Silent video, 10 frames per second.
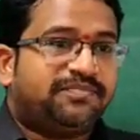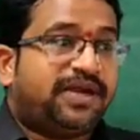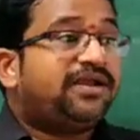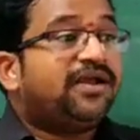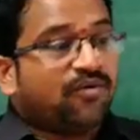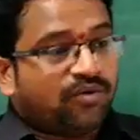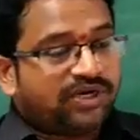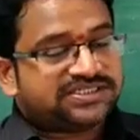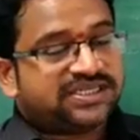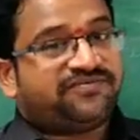But
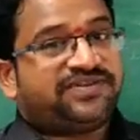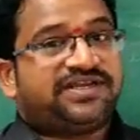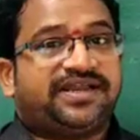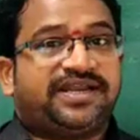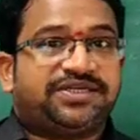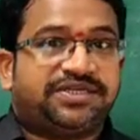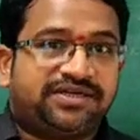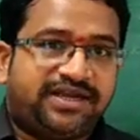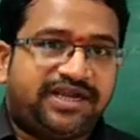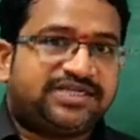once after the
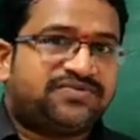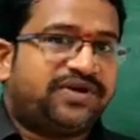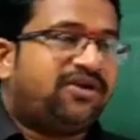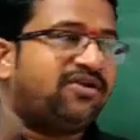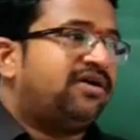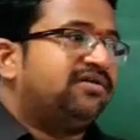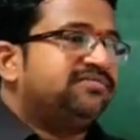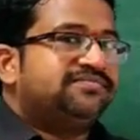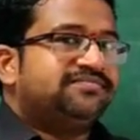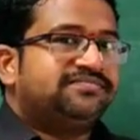correction, it went
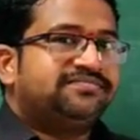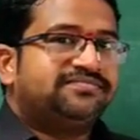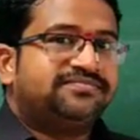wrong.